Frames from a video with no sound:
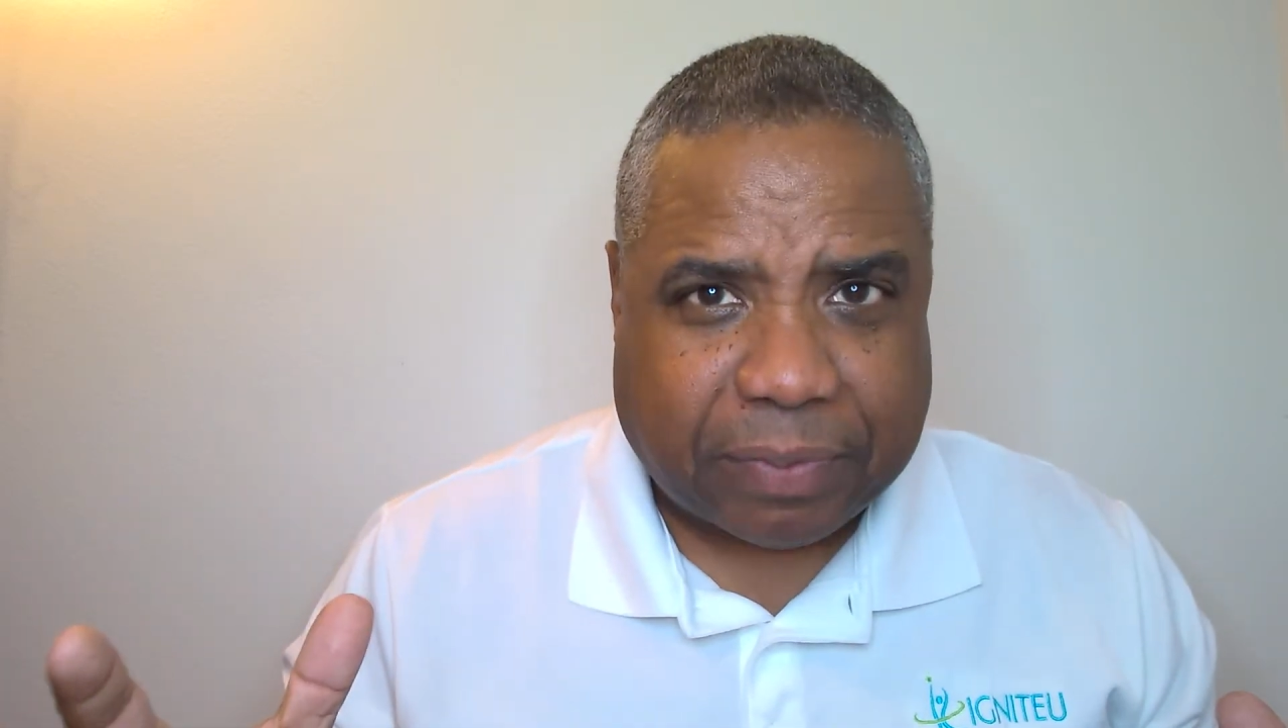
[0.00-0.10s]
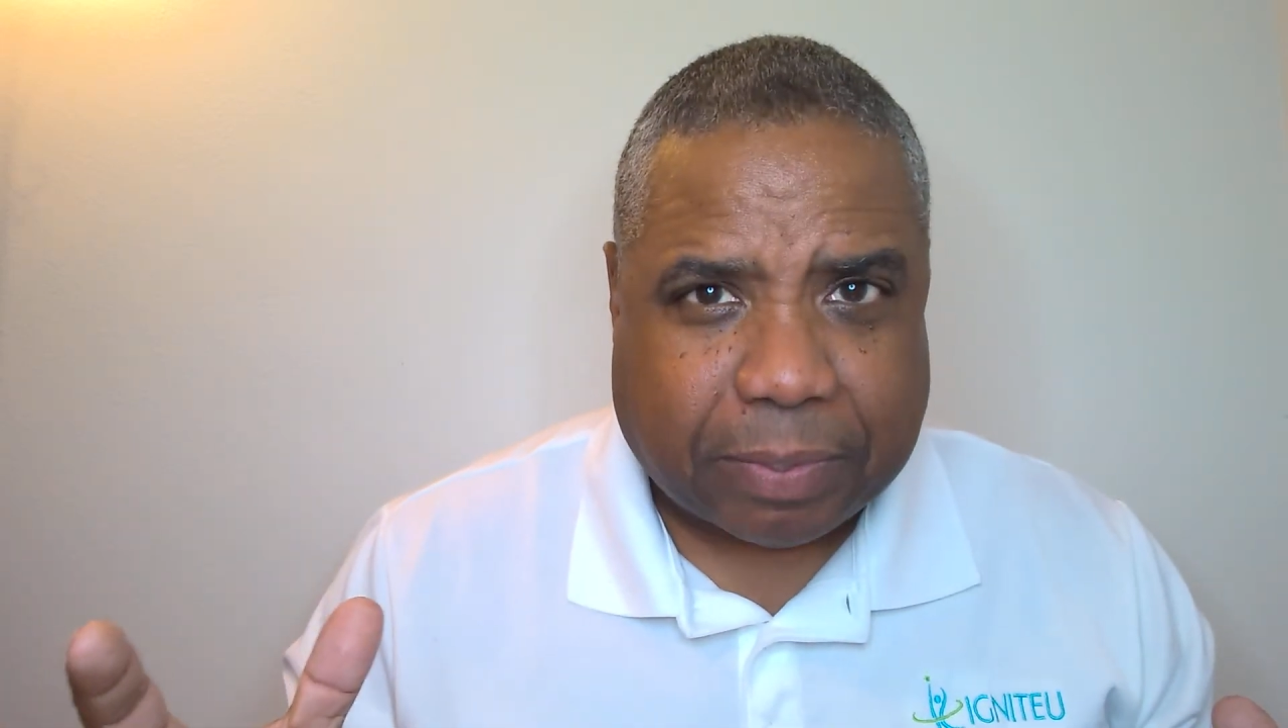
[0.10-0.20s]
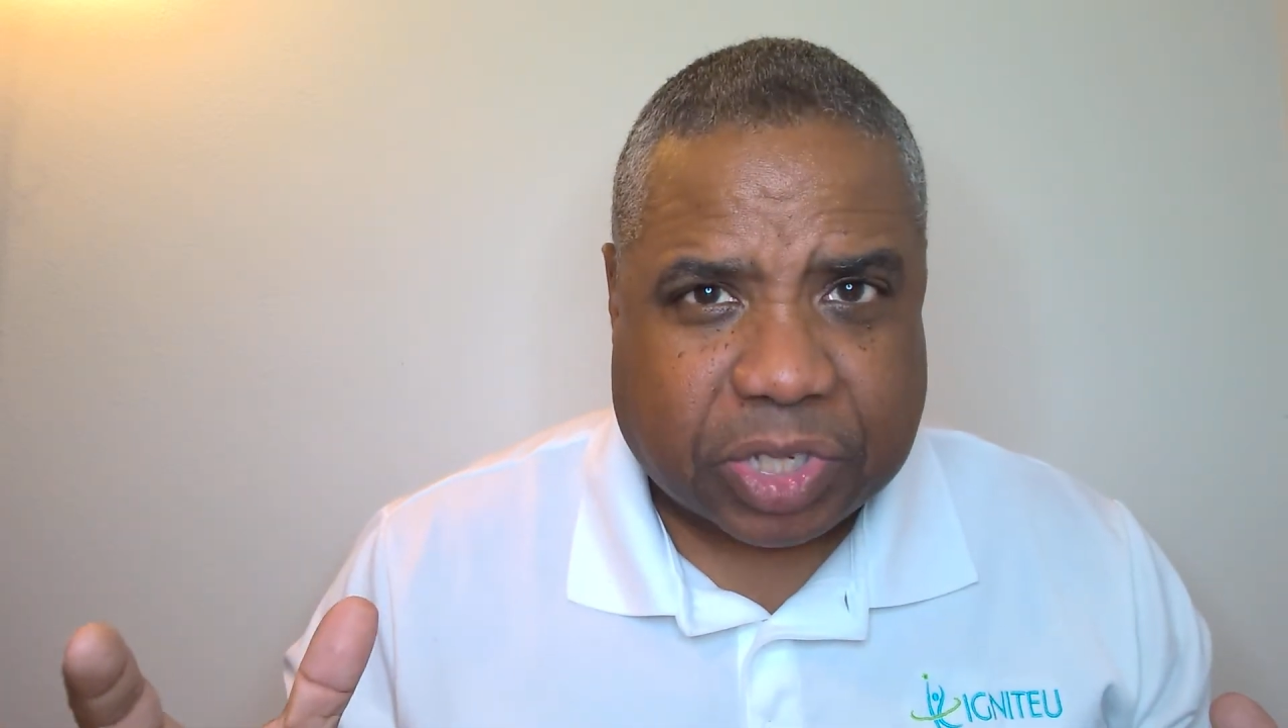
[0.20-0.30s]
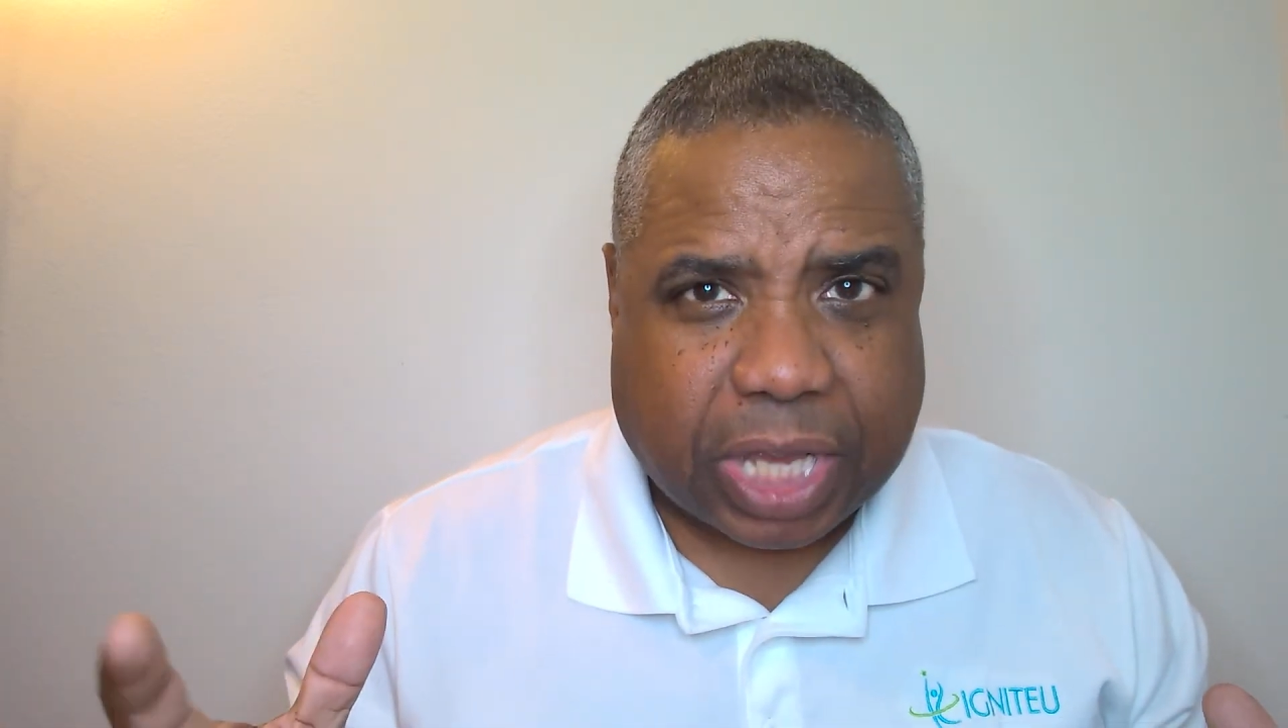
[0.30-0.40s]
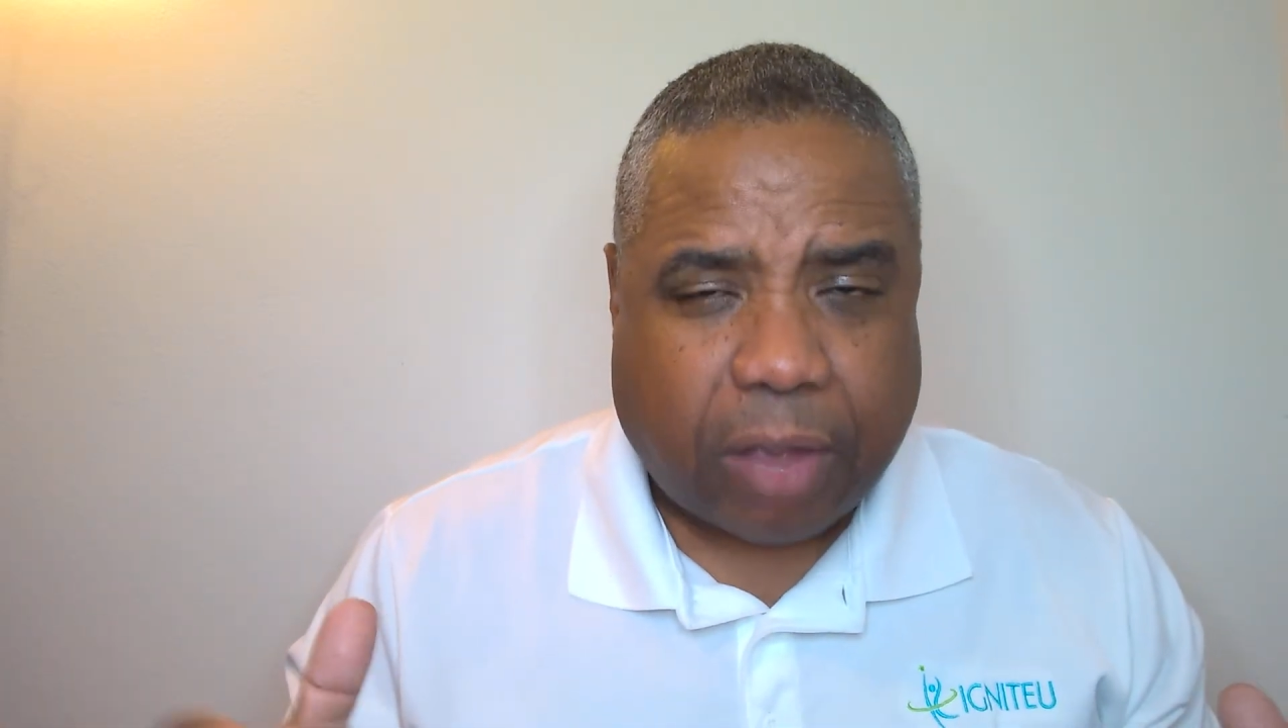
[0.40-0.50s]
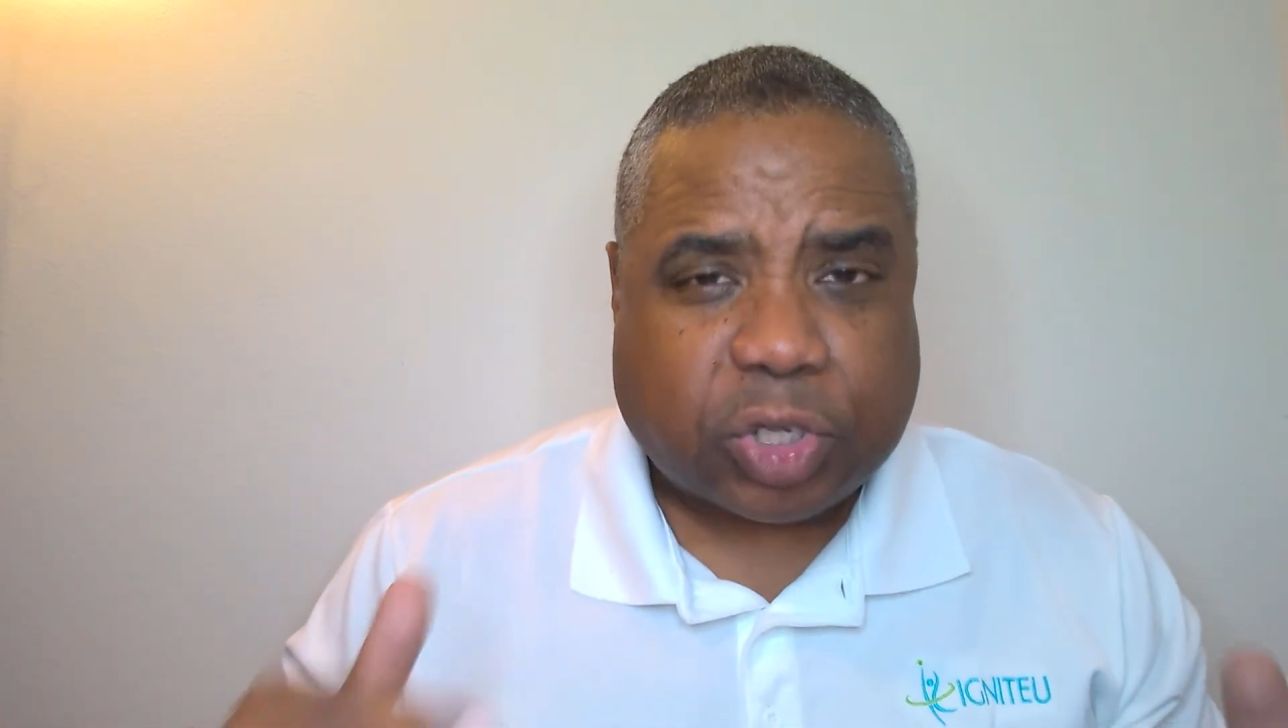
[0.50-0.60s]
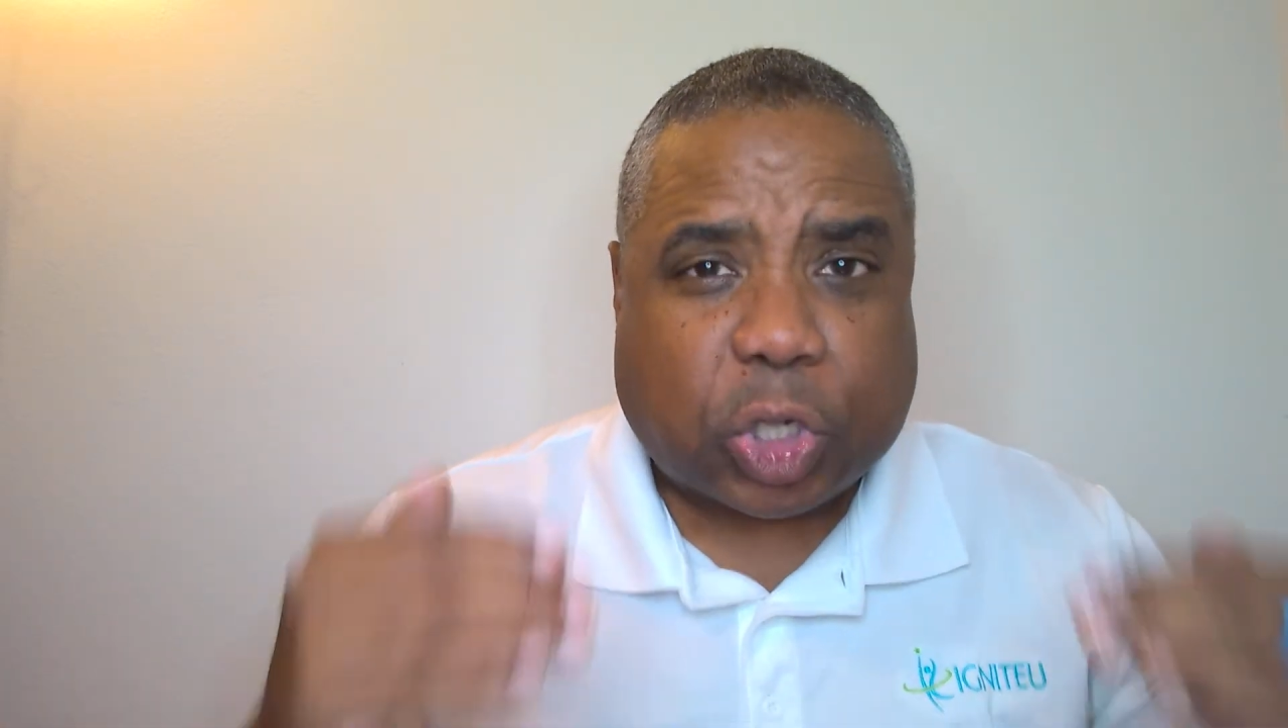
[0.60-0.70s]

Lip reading: themselves are